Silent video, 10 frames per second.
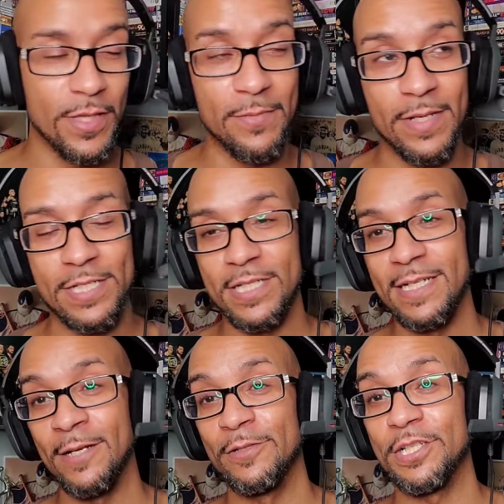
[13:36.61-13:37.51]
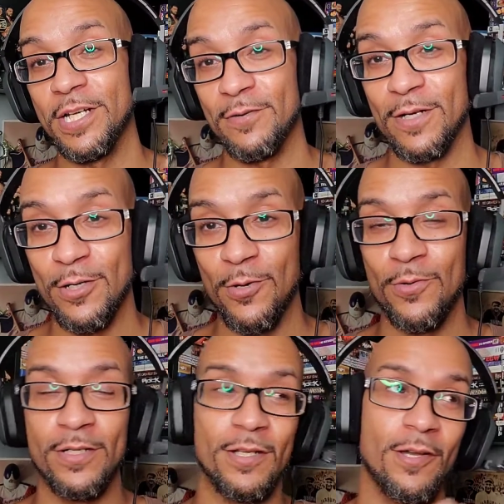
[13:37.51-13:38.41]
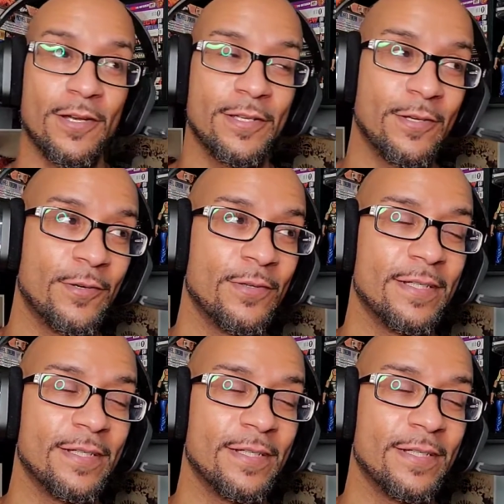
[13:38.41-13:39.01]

they mentioned El Generico and Claudio,